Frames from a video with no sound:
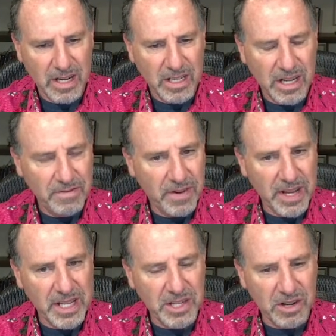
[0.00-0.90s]
So I
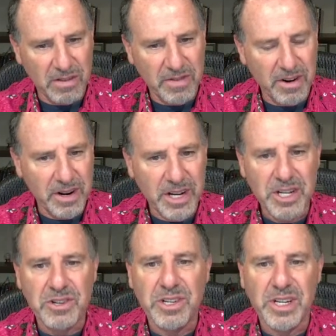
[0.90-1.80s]
find these all very
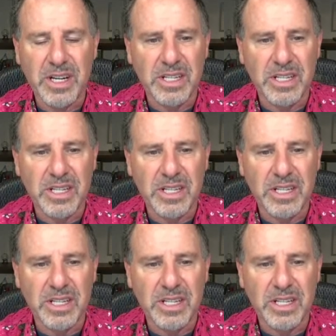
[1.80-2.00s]
interesting.